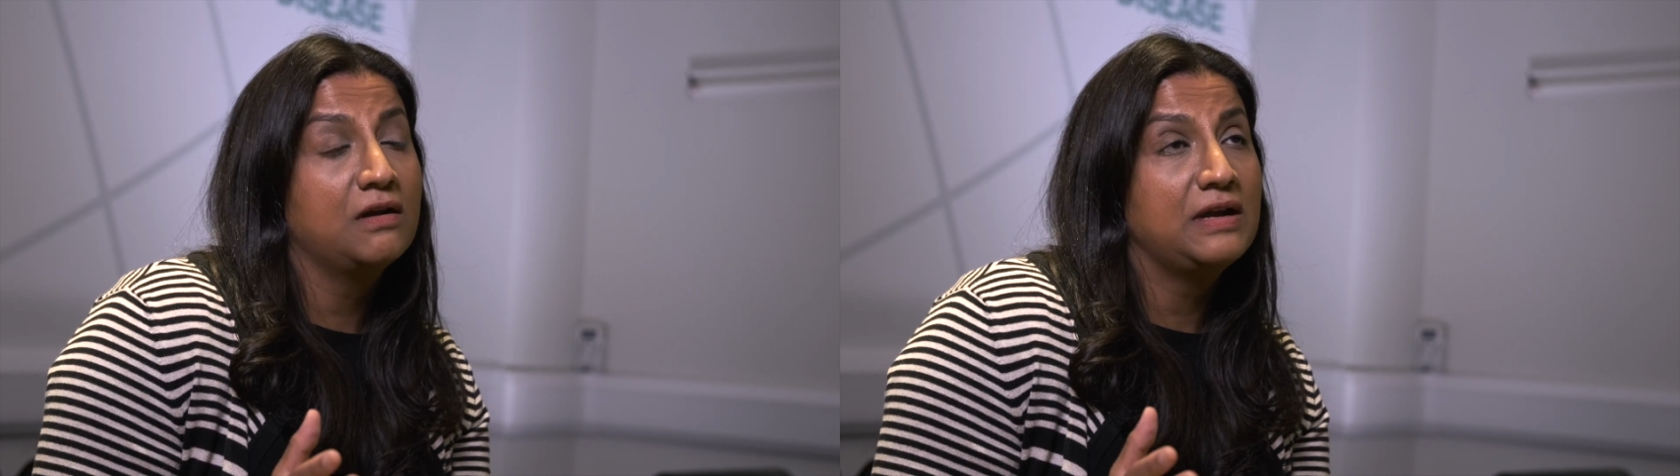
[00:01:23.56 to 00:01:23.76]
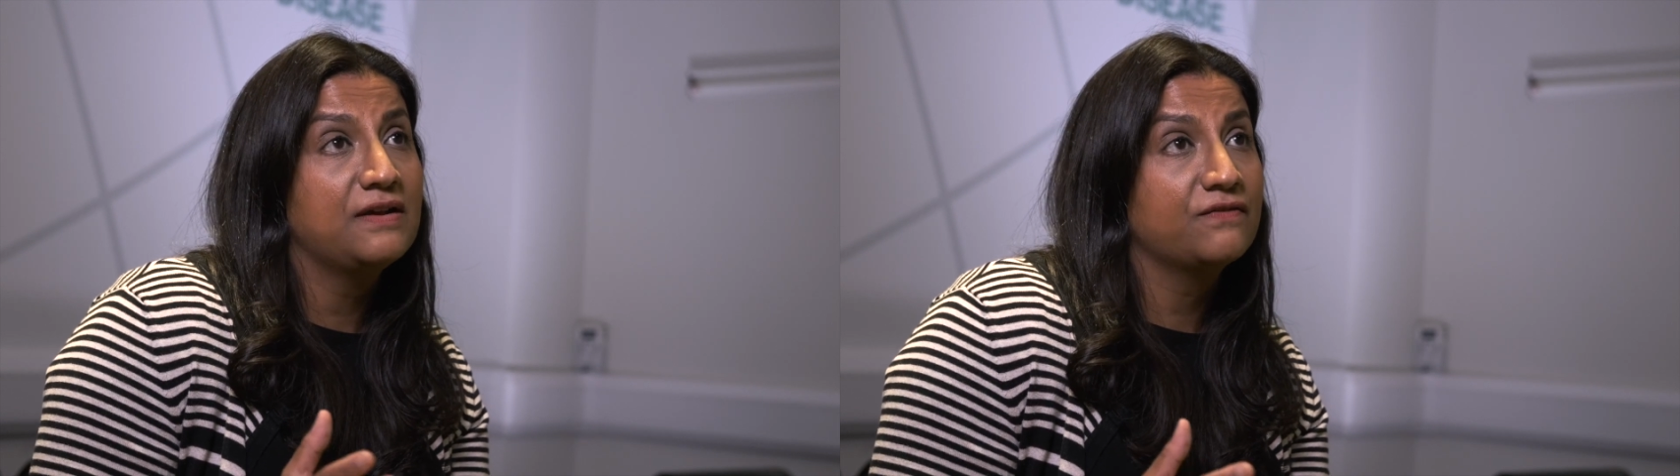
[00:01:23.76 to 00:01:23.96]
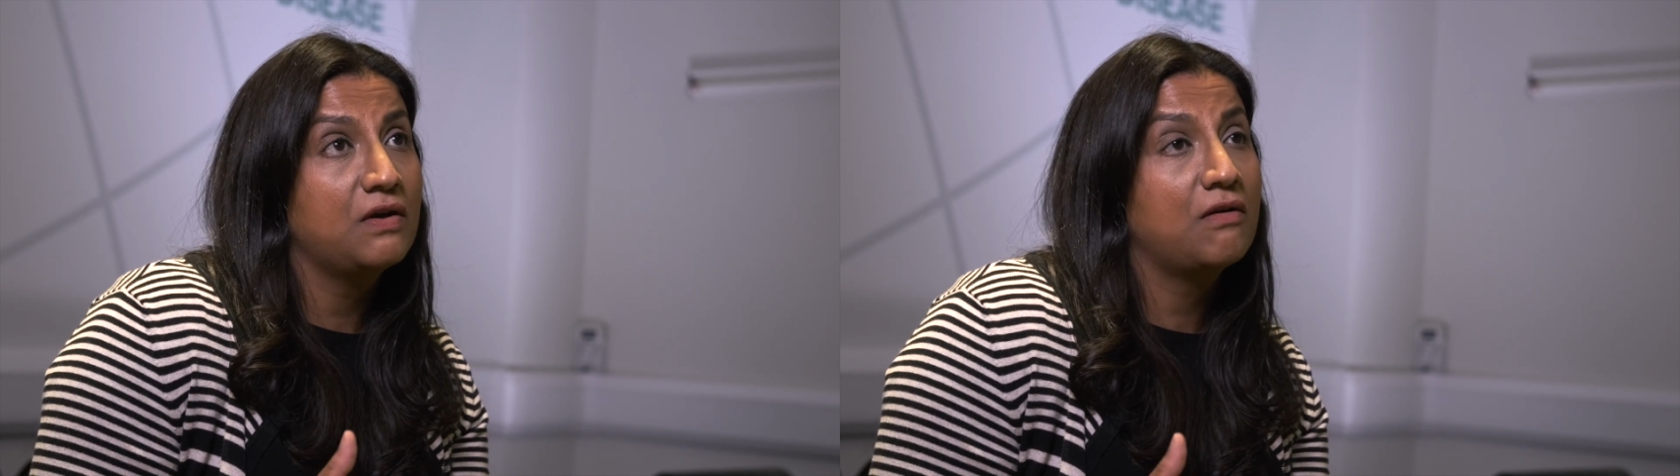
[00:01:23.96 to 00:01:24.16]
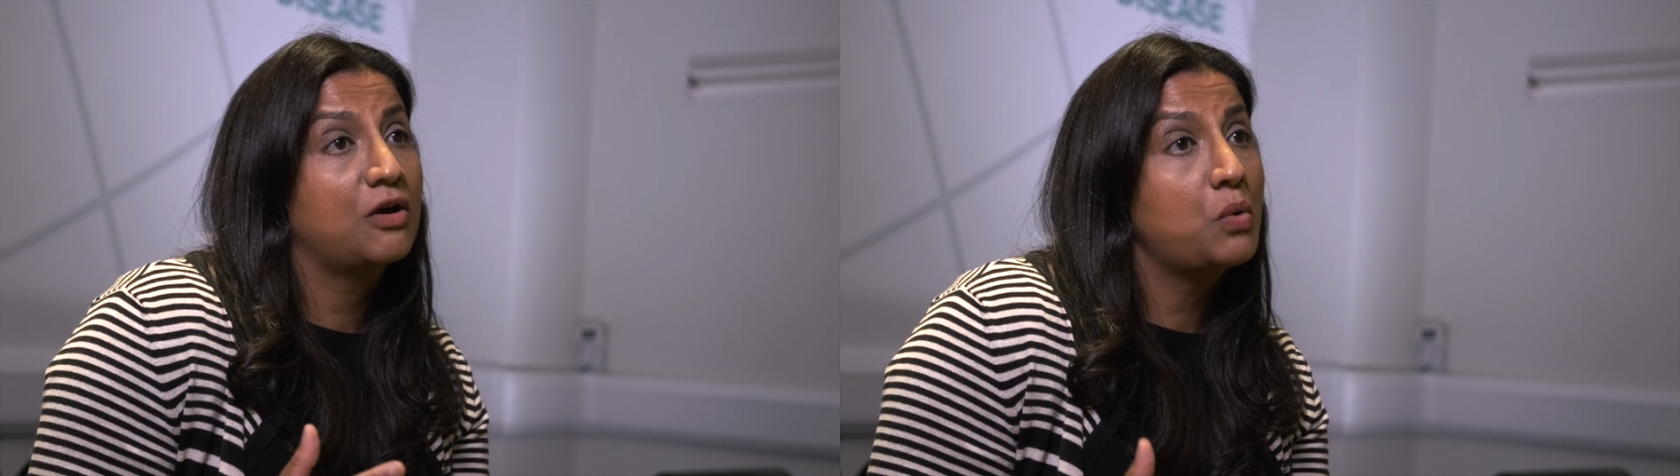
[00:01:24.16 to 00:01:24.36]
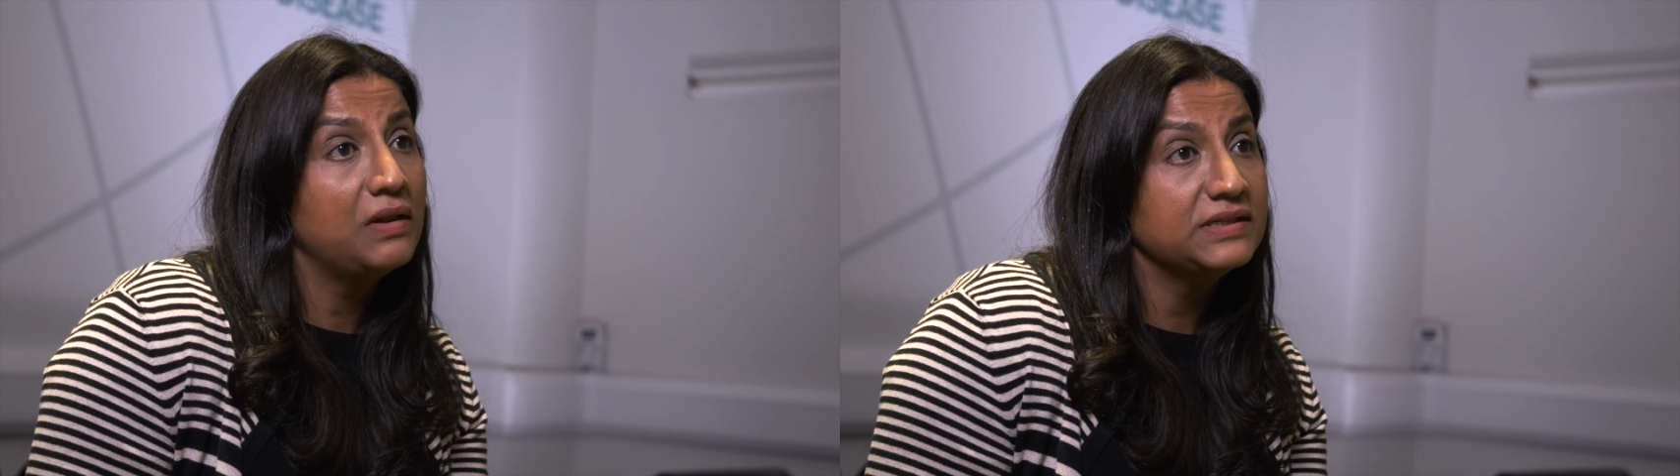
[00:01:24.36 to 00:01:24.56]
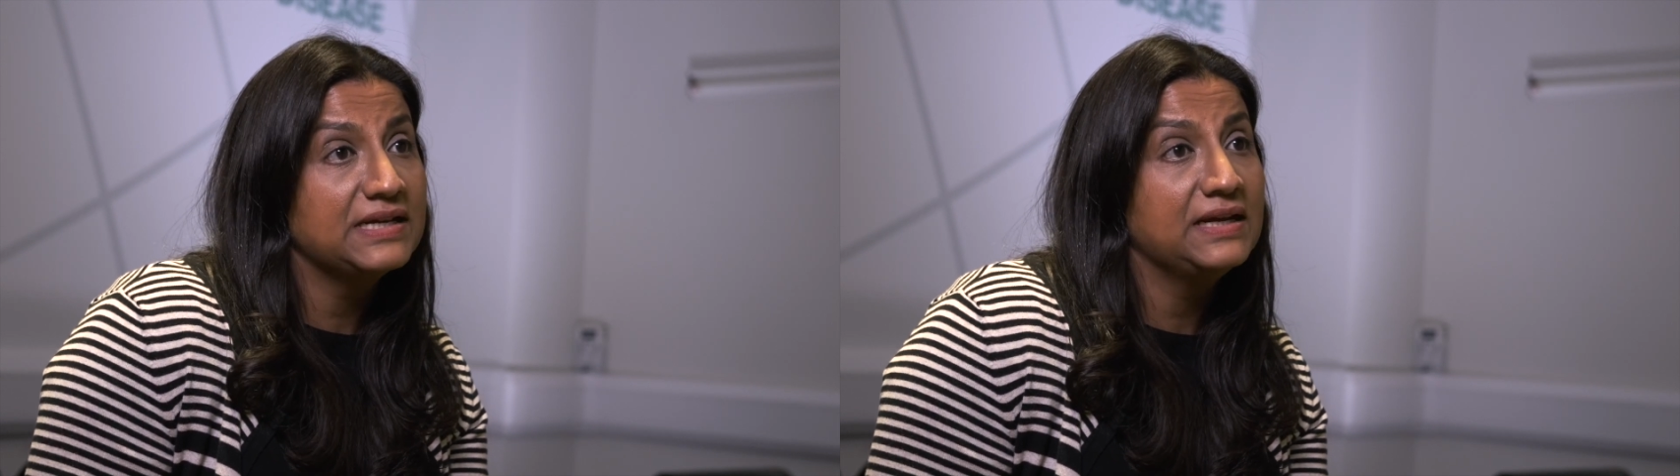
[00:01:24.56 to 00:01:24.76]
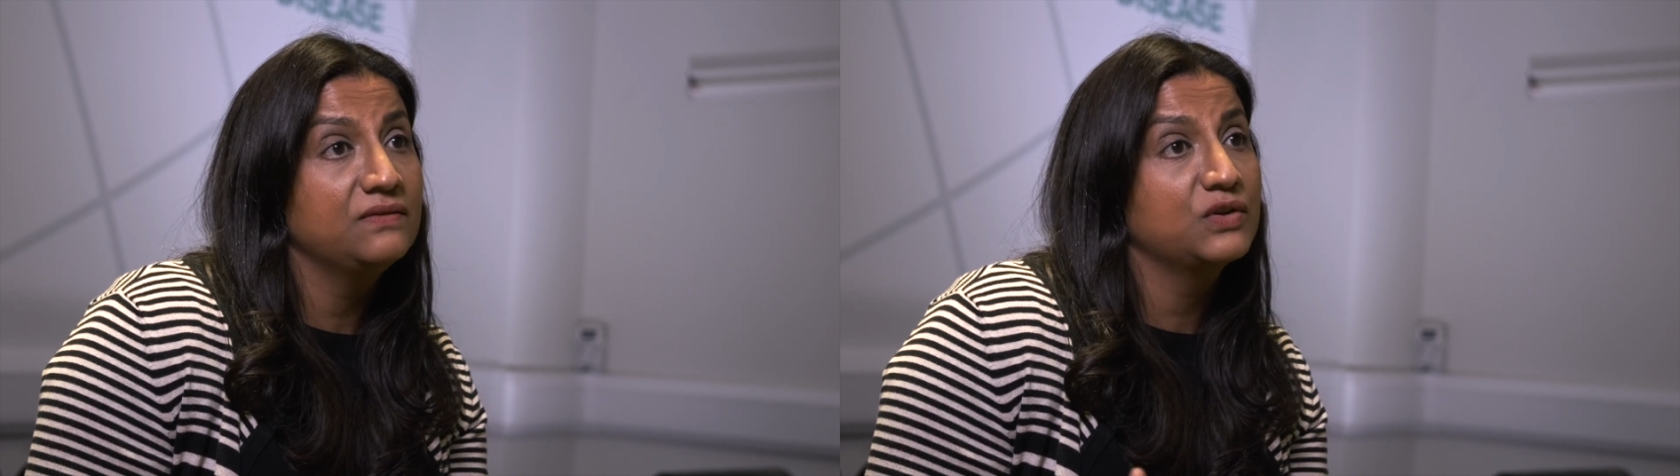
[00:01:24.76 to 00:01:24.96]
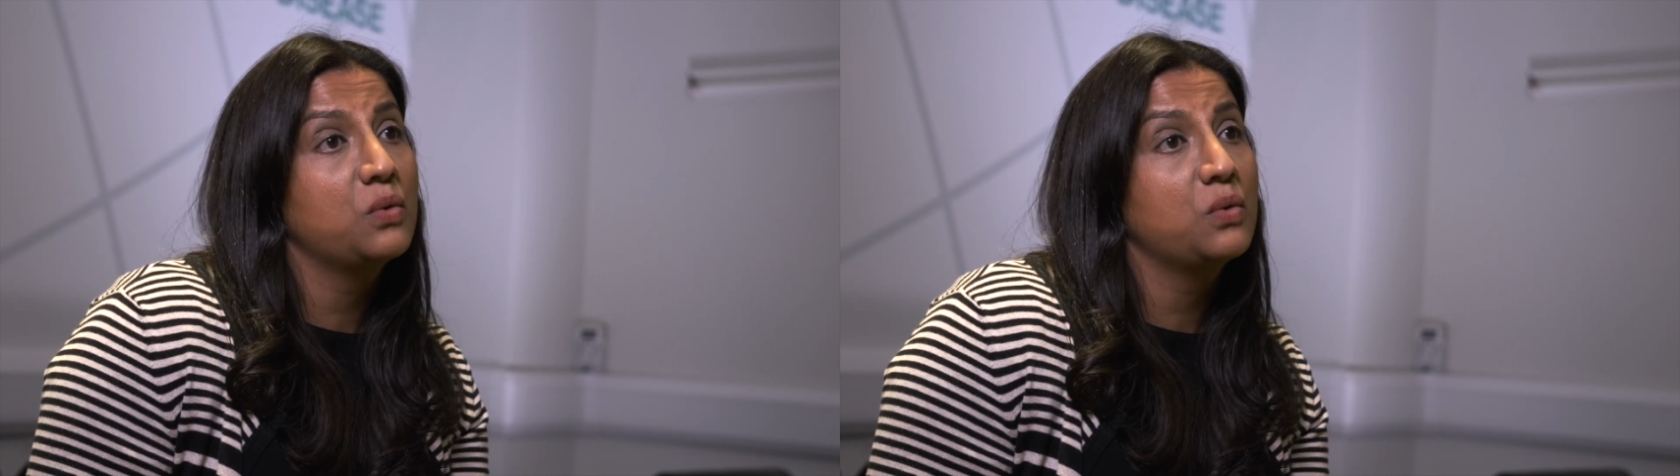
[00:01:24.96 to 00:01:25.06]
if there are qualitative and